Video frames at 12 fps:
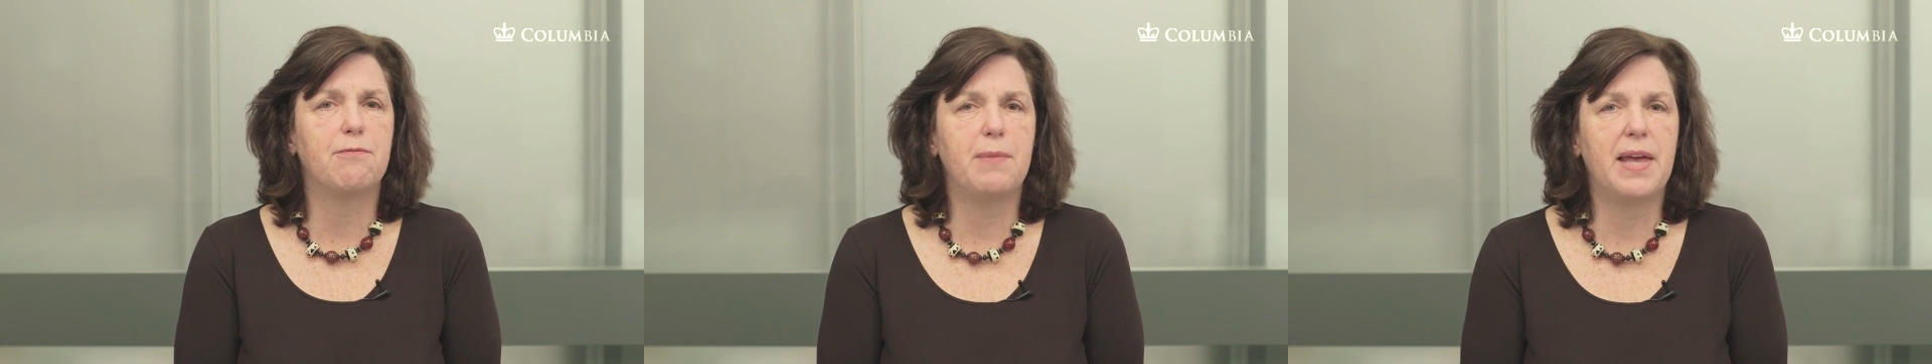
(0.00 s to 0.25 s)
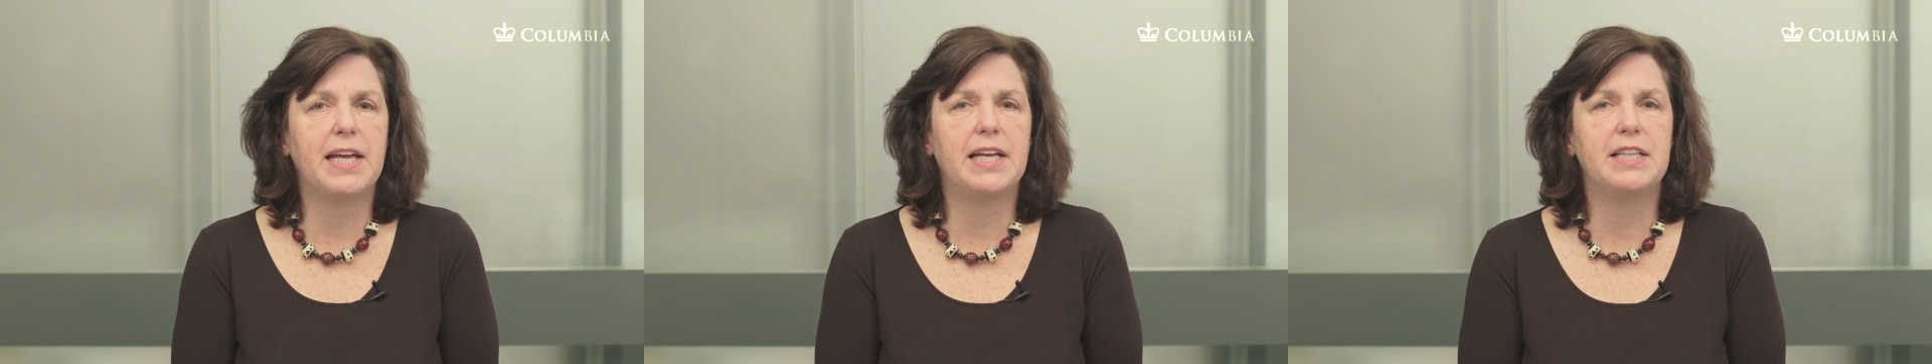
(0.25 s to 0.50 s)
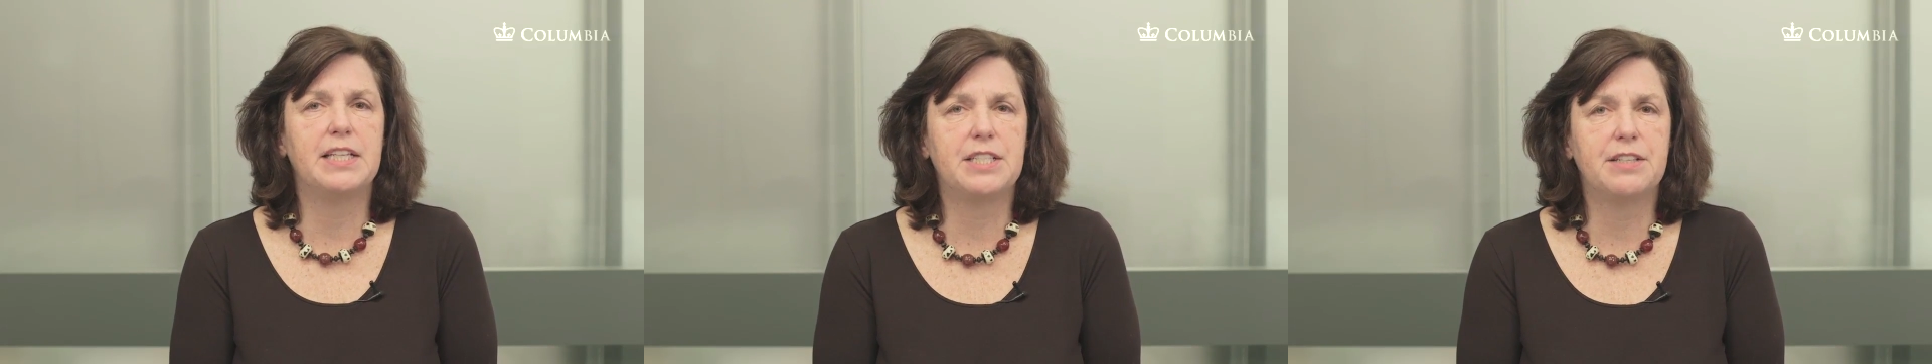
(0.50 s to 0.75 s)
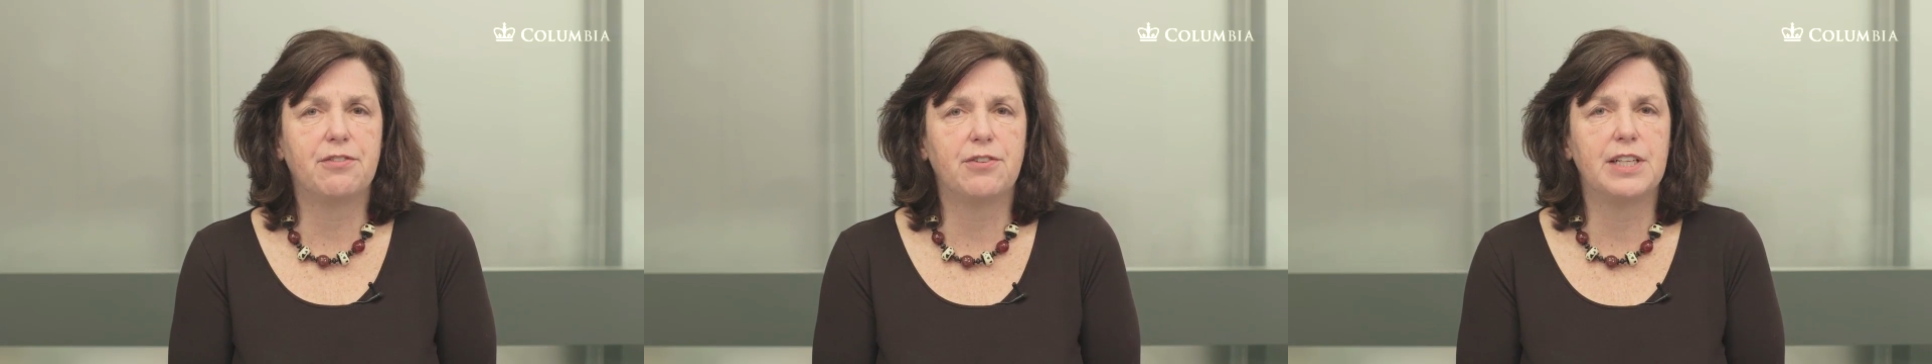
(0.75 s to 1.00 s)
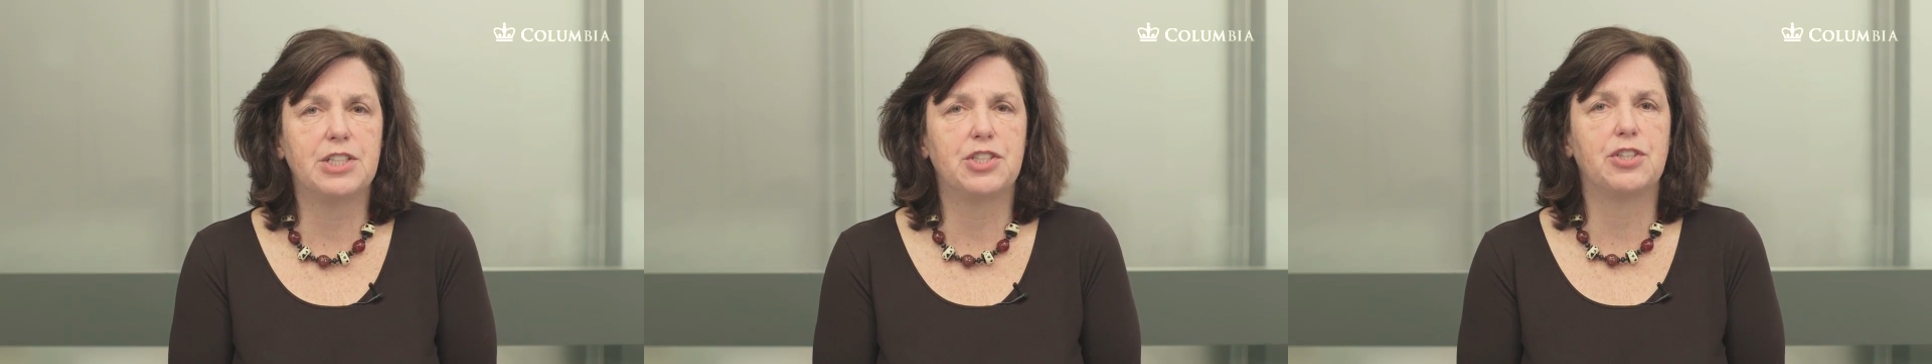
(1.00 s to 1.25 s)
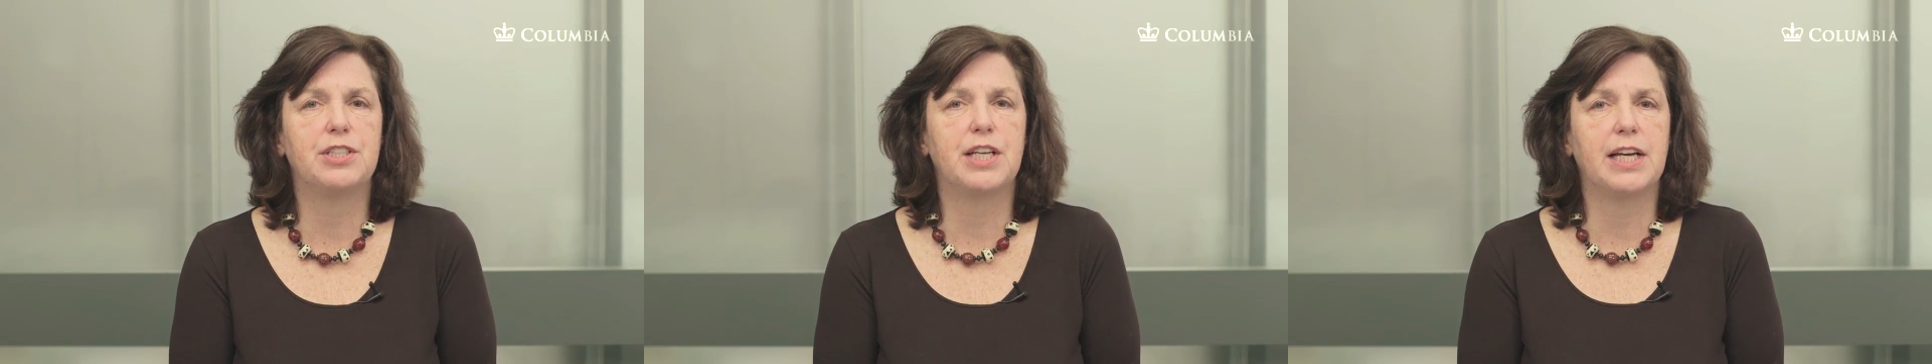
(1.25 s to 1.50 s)
making the
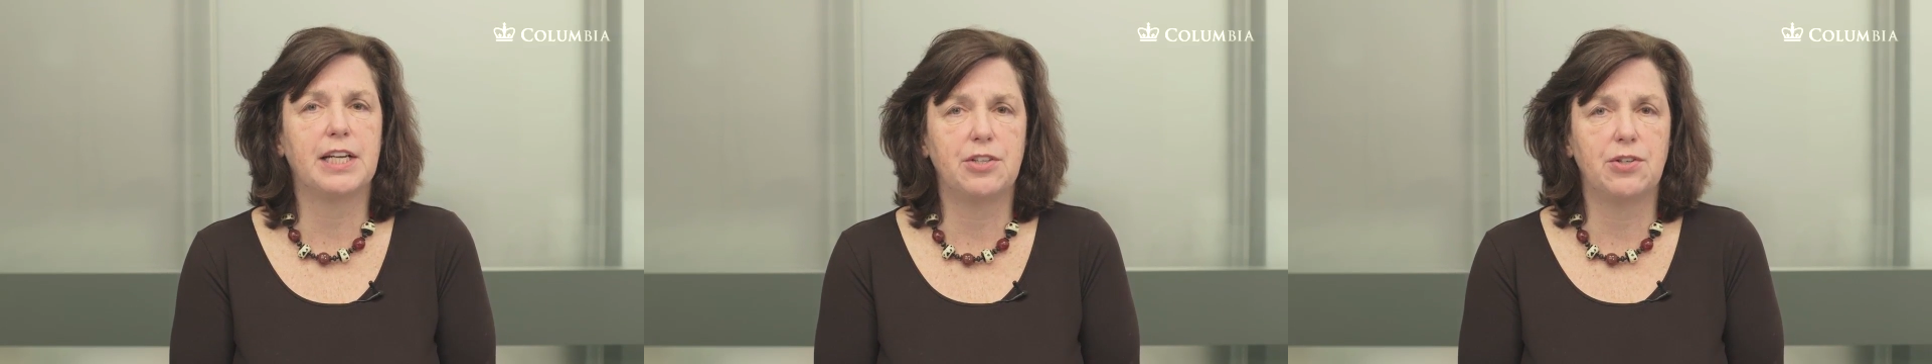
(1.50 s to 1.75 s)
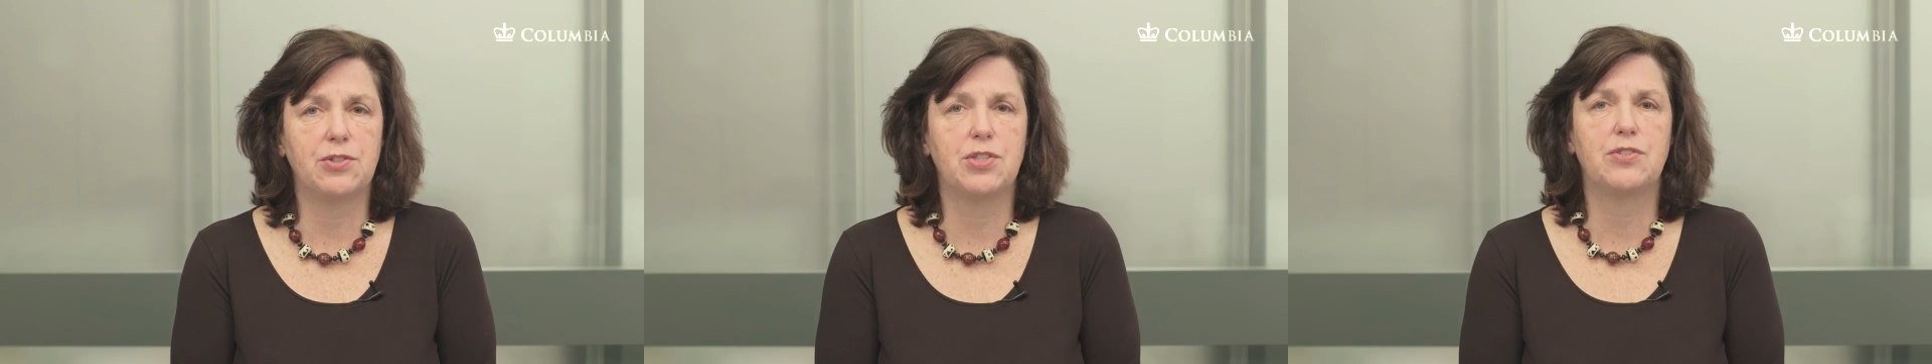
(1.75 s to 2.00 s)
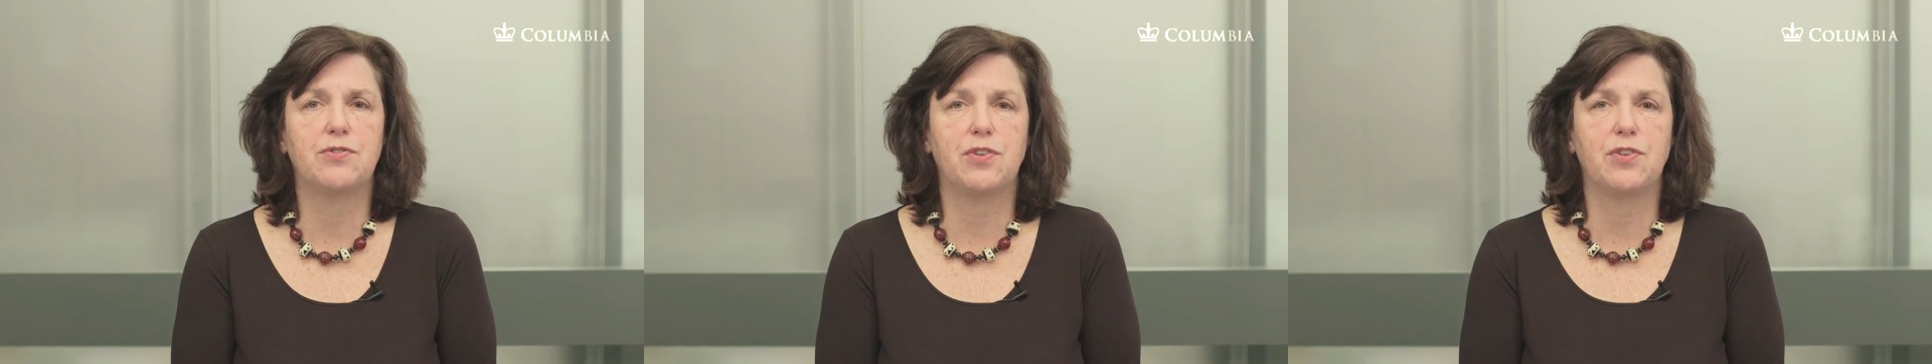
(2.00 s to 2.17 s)
differential diagnosis